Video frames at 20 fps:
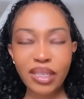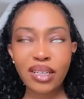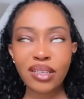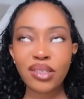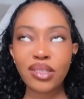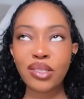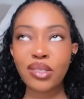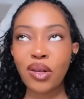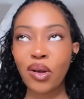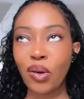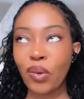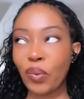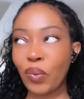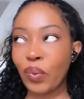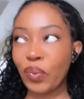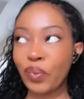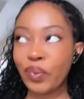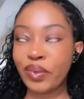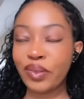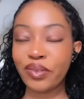So,
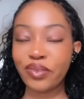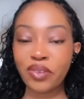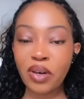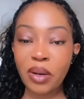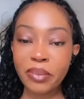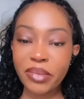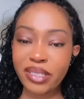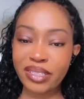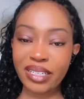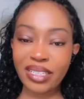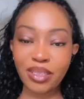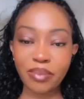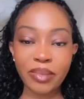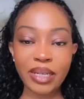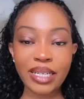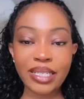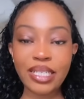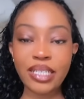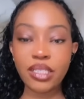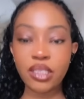from his
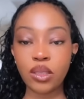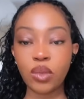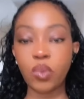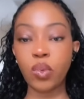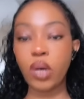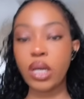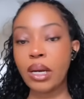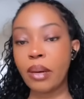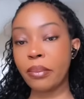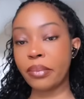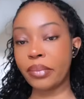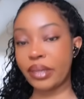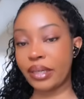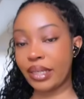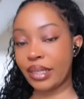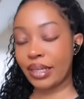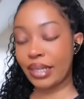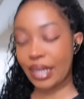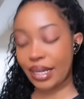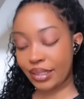explanation, what I'm
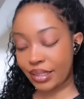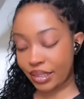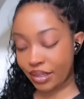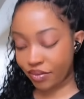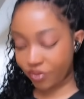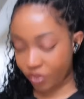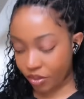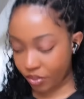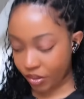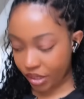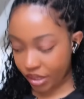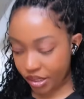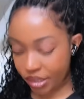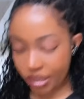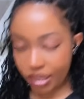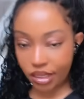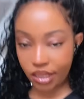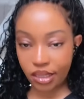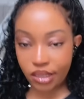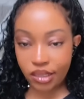getting from this
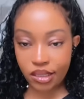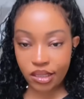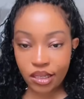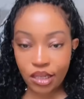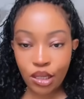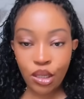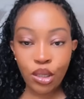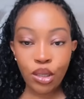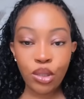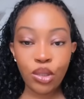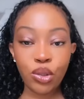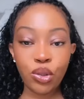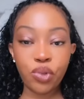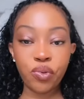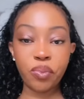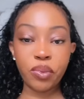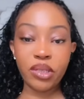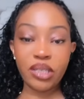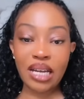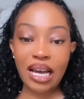is
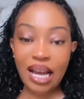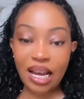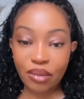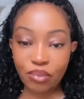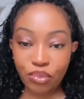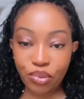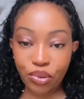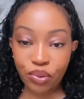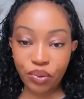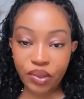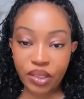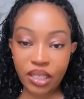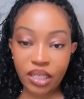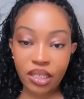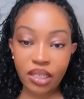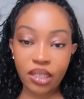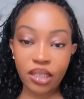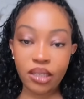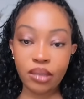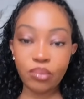you've been
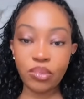heartbroken